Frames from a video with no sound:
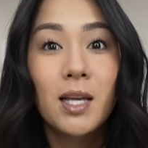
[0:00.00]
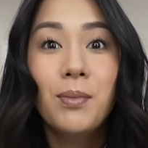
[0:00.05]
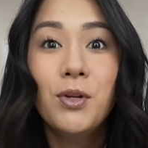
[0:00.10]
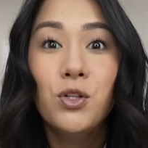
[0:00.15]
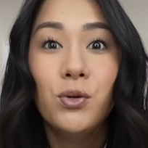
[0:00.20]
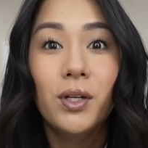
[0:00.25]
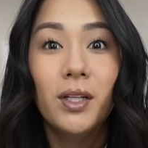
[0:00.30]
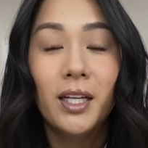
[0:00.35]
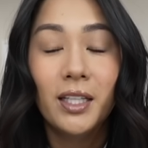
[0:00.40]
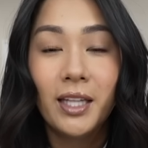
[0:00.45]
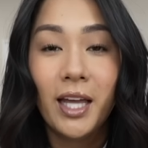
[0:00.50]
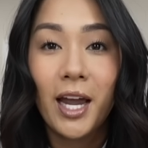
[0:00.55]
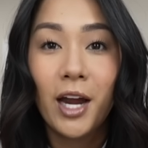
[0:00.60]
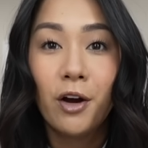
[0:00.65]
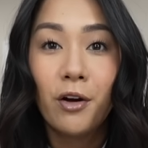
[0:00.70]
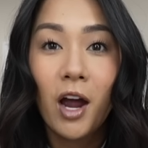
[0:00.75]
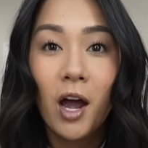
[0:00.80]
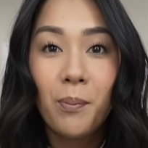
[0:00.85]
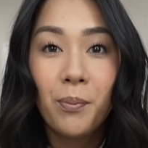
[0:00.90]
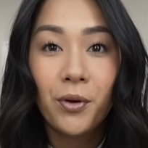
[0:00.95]
I've been doing like the
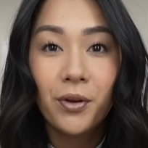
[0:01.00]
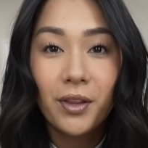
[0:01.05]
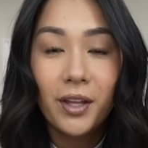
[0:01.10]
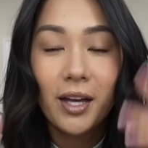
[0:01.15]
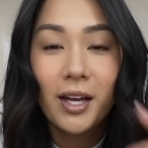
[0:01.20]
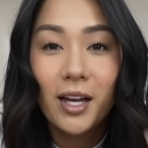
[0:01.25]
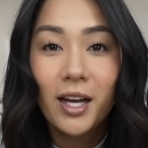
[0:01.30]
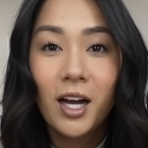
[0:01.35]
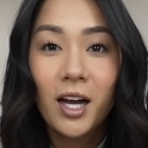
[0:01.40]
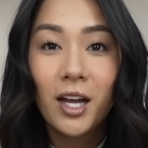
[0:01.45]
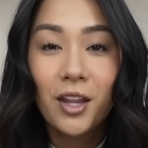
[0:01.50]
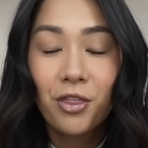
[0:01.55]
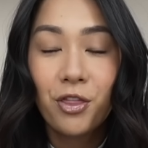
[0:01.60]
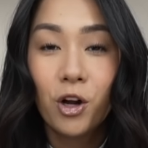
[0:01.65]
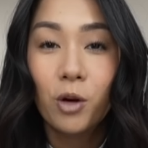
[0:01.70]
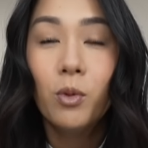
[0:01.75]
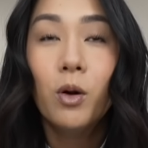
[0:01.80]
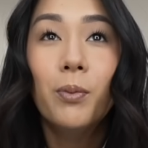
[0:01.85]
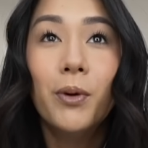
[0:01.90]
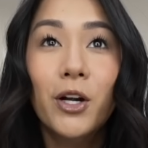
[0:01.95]
air wrap or the
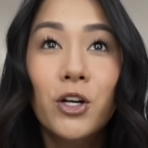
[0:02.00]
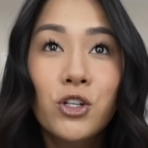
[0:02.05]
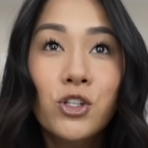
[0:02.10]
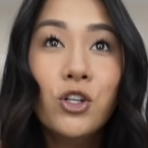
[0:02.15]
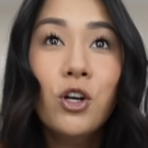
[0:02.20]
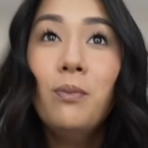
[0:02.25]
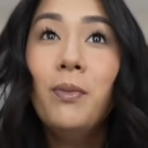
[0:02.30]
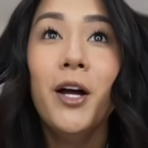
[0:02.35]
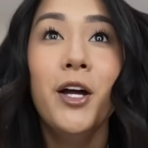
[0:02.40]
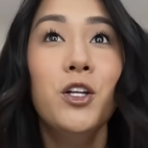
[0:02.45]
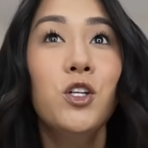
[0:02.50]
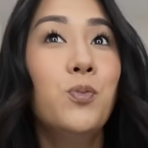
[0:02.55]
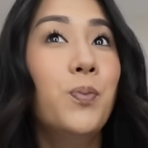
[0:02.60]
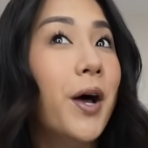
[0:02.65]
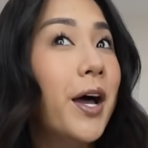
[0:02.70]
thermal brush so much,